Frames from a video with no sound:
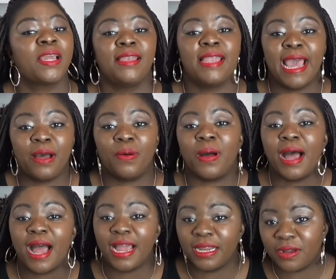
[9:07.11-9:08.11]
Now,
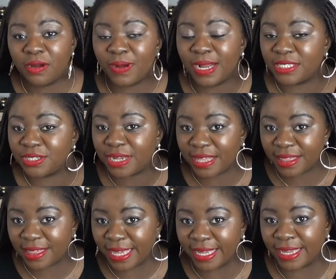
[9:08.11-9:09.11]
I know what you are
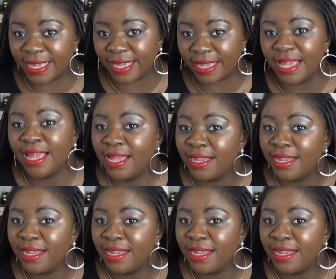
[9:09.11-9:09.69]
thinking.